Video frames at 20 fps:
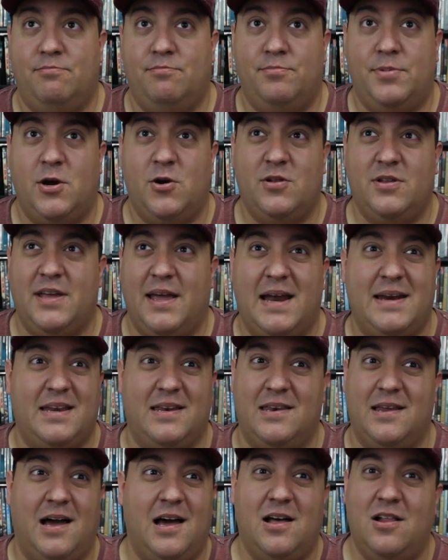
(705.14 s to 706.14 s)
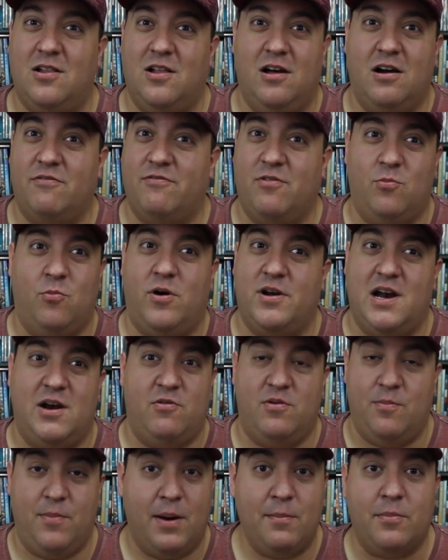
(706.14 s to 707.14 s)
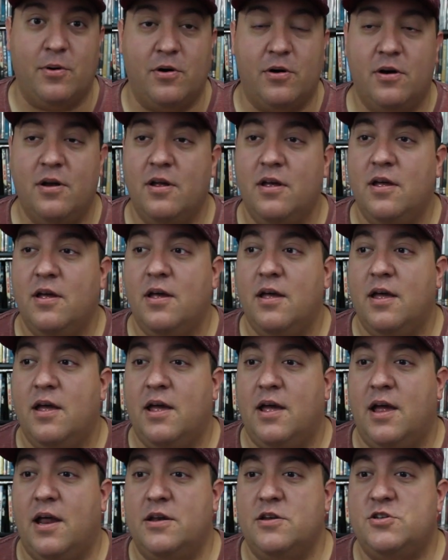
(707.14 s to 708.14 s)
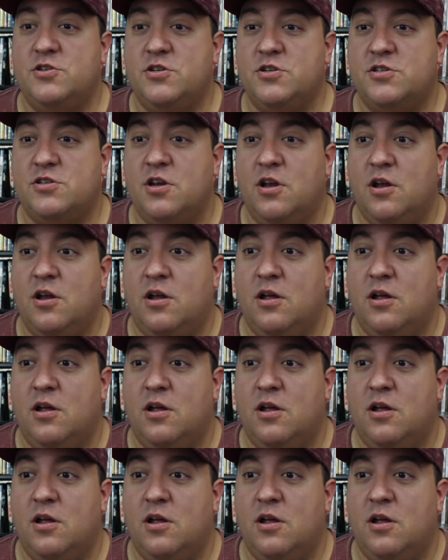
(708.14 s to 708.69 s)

barely any dialogue from what I remember. And it's just